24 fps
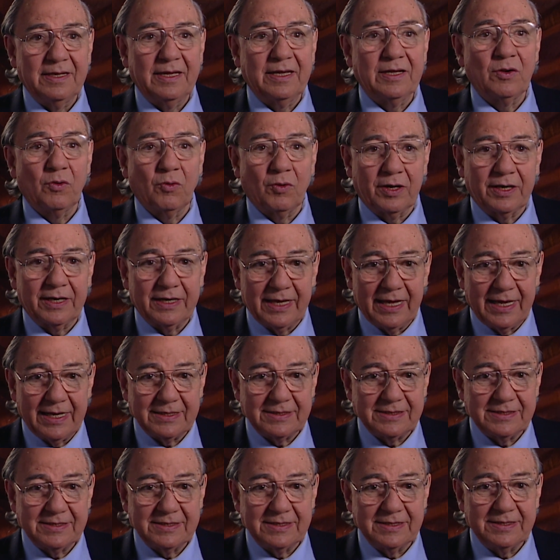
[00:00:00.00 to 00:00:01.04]
and
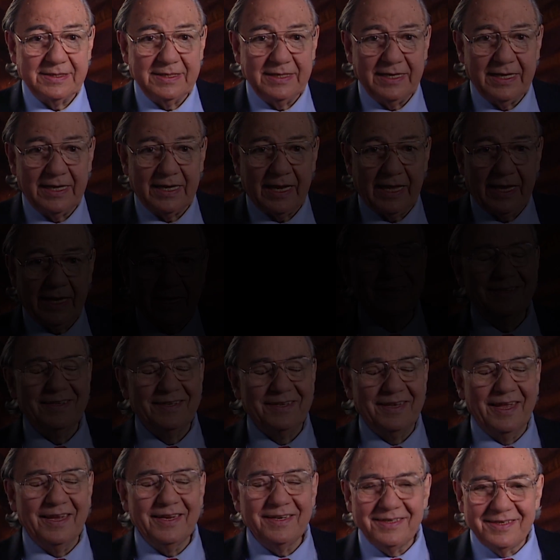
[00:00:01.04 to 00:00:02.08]
organizes the DNA.
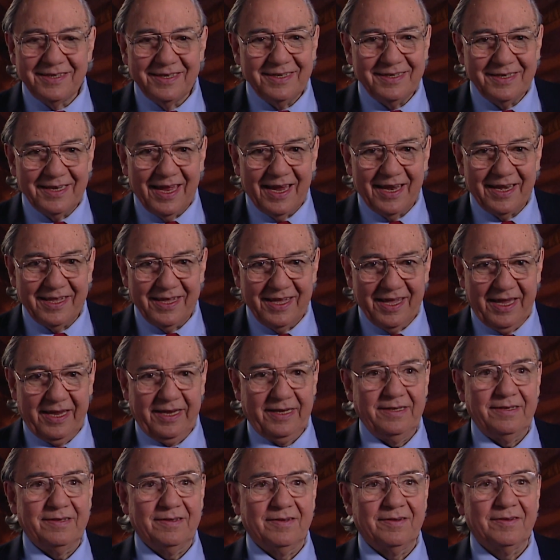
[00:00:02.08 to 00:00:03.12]
In
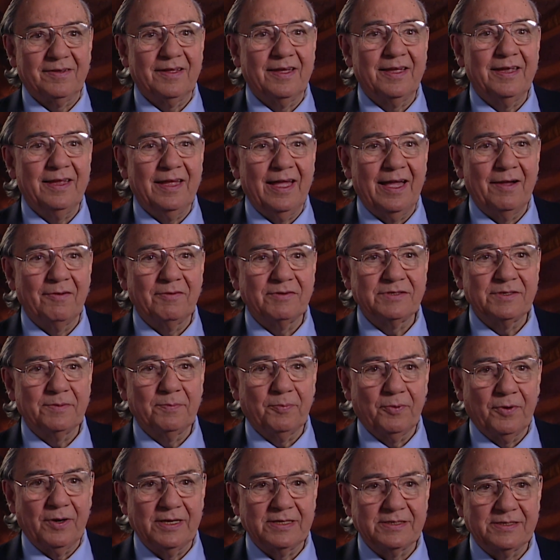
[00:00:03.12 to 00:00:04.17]
1998, okay, I was the
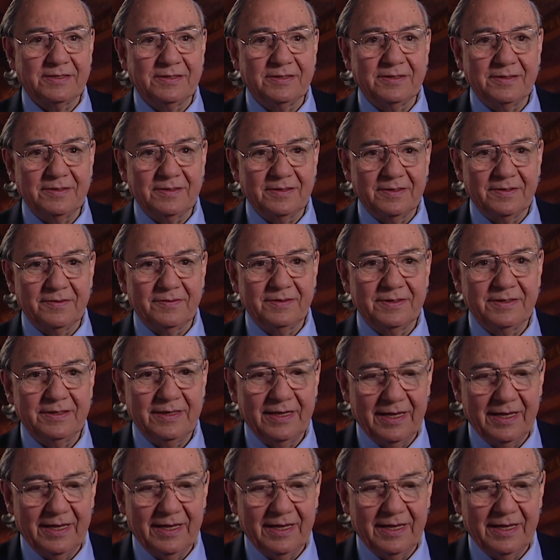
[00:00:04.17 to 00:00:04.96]
president of the